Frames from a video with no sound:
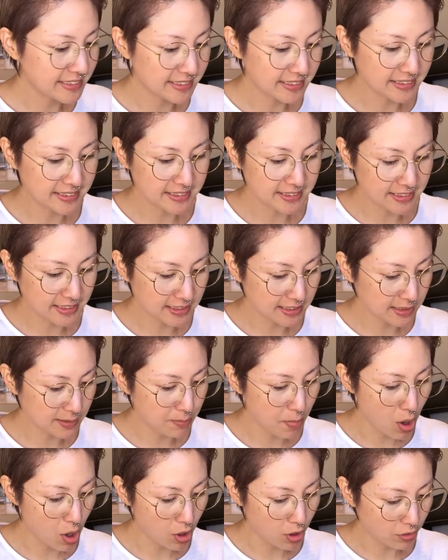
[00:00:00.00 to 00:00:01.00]
This is the
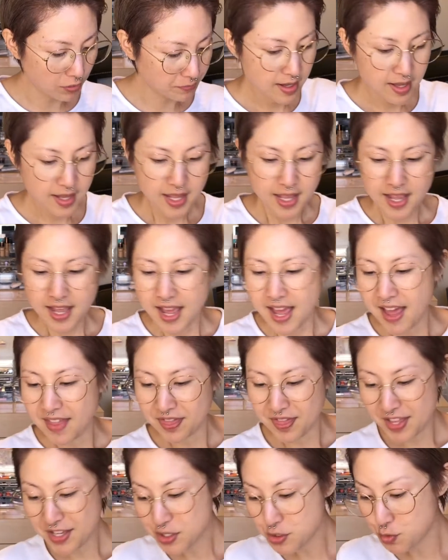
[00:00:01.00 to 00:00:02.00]
small. And
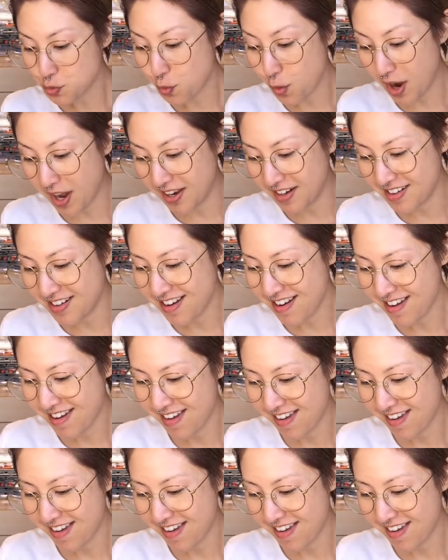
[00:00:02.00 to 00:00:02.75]
this one,